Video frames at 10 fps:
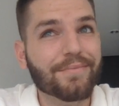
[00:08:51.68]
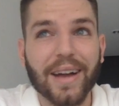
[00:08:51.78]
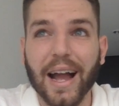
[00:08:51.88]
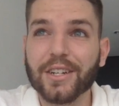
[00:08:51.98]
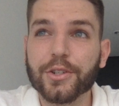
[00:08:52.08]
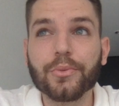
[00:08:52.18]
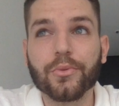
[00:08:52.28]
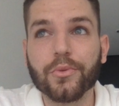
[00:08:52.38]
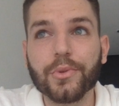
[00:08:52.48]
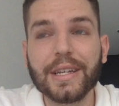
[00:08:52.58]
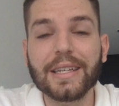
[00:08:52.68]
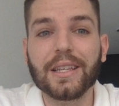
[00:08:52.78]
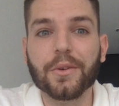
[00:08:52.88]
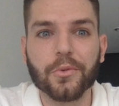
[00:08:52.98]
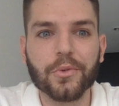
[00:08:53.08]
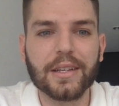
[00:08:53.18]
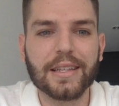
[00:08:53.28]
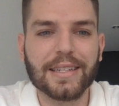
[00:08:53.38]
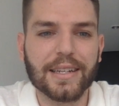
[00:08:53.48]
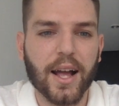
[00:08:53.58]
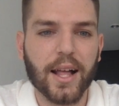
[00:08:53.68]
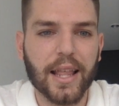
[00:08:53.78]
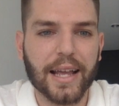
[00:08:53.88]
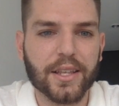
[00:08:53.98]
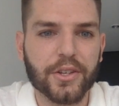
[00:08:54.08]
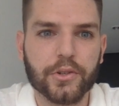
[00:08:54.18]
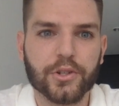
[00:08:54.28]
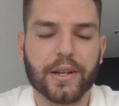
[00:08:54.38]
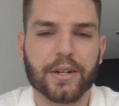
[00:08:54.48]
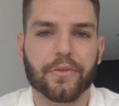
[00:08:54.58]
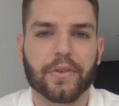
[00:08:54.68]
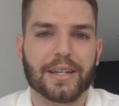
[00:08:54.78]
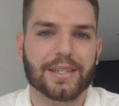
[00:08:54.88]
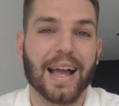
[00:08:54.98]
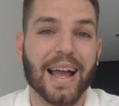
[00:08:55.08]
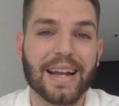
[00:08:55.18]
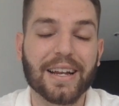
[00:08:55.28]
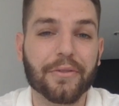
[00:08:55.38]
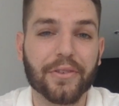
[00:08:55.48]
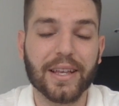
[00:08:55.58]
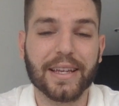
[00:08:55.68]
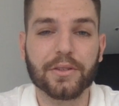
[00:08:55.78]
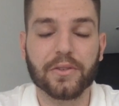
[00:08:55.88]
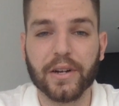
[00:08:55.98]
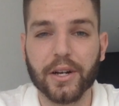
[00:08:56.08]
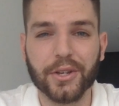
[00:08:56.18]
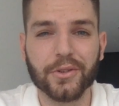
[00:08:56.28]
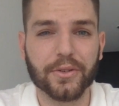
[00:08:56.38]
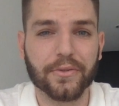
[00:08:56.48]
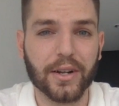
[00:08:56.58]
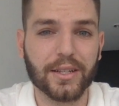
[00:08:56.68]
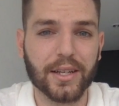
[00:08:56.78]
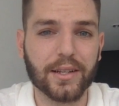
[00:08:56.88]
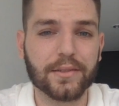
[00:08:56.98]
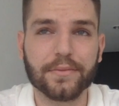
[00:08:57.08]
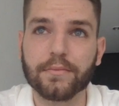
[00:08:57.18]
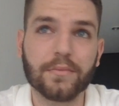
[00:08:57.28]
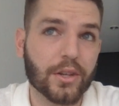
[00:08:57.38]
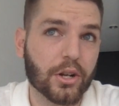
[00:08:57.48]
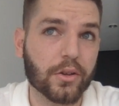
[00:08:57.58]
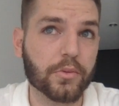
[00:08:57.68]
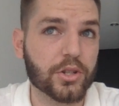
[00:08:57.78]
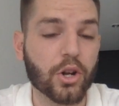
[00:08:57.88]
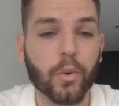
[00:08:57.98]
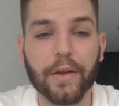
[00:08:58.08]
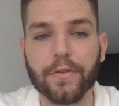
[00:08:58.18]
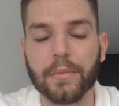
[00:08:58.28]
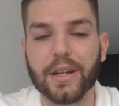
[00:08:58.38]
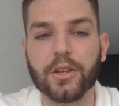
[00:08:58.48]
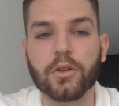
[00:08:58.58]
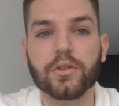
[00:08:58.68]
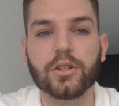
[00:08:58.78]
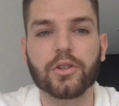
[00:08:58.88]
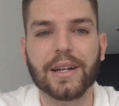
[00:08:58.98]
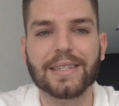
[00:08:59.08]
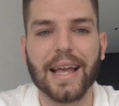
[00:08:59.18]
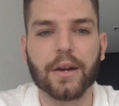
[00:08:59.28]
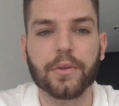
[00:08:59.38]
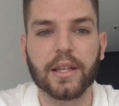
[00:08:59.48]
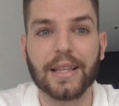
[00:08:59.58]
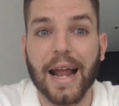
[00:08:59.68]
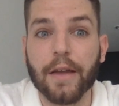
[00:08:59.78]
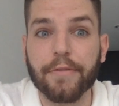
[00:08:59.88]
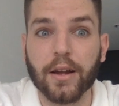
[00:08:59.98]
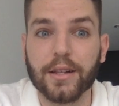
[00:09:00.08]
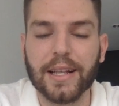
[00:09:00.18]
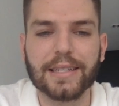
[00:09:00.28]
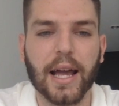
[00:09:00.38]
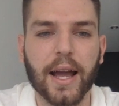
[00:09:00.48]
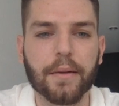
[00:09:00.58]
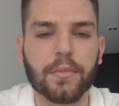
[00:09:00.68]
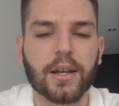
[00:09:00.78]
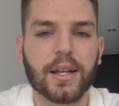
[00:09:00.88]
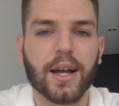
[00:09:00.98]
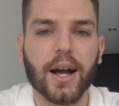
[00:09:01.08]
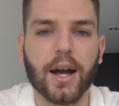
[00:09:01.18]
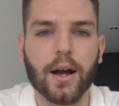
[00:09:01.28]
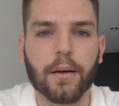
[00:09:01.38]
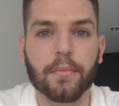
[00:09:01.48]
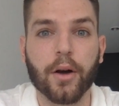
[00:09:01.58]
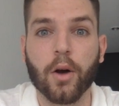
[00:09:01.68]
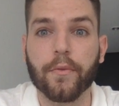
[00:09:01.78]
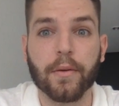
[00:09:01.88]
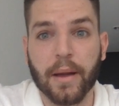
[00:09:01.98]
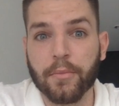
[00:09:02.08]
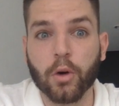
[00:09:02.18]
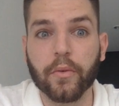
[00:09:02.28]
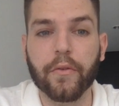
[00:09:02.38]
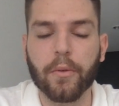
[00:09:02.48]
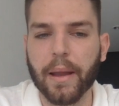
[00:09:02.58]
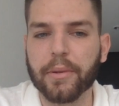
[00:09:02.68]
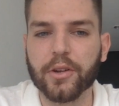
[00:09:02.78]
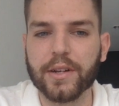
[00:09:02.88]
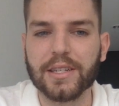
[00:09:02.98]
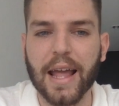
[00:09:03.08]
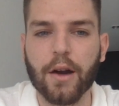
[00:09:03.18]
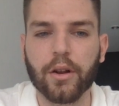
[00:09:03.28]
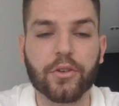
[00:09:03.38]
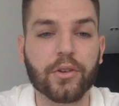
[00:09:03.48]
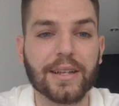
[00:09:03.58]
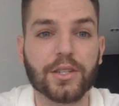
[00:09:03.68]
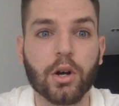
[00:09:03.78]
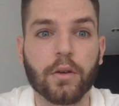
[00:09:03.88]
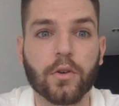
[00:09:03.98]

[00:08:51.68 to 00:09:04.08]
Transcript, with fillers: I just really, really did not like the user interface. I didn't feel like it was very user friendly. There was no way for me to use and transact with it that I found at that time from my mobile phone. Maybe there is now, and if you guys know of